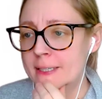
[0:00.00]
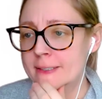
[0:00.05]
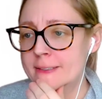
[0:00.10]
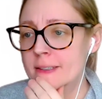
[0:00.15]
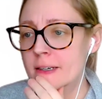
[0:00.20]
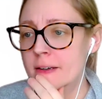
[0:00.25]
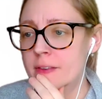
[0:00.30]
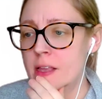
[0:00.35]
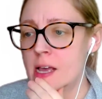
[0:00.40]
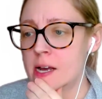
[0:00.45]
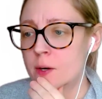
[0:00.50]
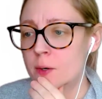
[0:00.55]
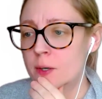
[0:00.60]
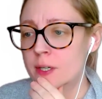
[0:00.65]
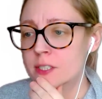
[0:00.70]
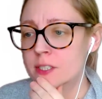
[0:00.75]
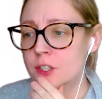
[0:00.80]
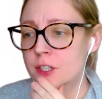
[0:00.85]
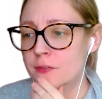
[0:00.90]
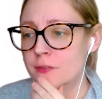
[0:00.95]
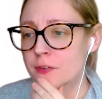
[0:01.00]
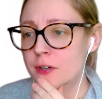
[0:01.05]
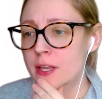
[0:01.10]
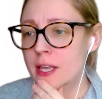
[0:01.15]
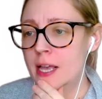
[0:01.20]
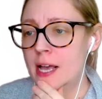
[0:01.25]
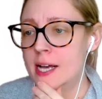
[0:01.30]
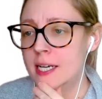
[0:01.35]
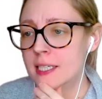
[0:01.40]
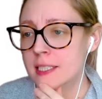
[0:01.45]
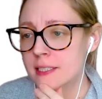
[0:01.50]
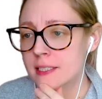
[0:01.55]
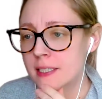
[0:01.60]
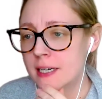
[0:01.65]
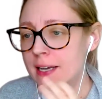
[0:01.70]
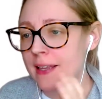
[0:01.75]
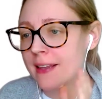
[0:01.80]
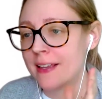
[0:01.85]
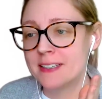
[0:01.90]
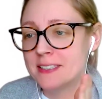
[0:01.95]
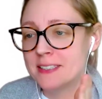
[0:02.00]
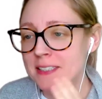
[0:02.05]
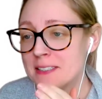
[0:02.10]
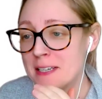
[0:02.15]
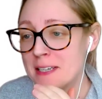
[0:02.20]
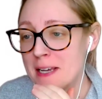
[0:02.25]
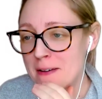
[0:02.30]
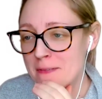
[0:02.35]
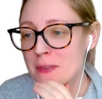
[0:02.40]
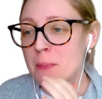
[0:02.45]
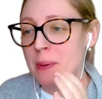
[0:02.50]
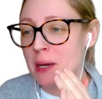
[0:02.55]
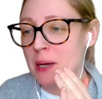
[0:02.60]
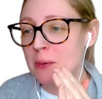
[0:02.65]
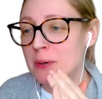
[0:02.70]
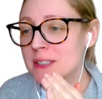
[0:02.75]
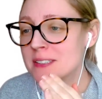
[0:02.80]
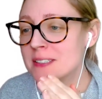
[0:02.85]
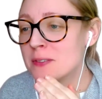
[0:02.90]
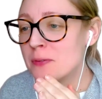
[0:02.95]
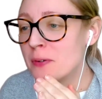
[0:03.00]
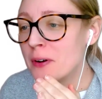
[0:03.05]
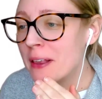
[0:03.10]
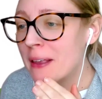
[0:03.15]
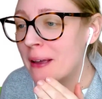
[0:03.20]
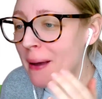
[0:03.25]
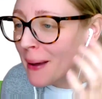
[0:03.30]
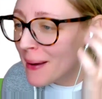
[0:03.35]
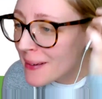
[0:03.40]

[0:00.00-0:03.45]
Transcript: going to save that question for last. I like to save the big ones for